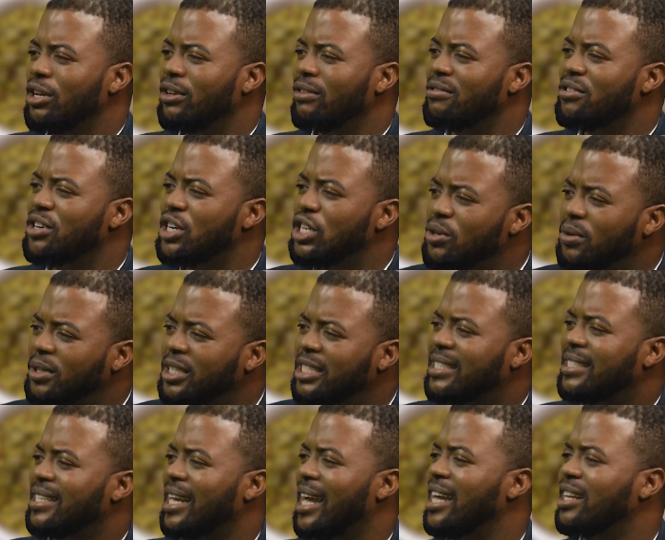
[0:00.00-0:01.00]
renewed
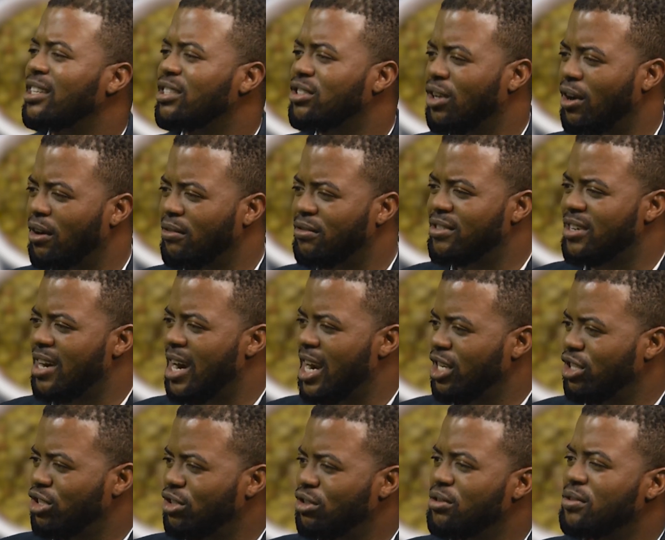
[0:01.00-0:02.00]
sense of
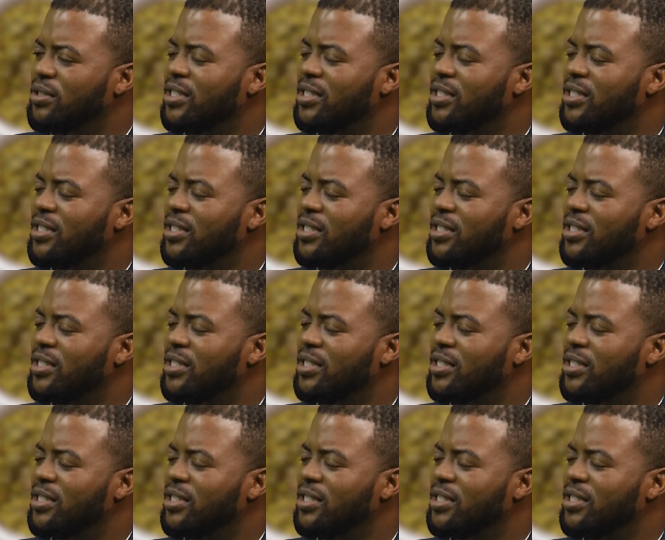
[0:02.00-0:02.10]
trying to do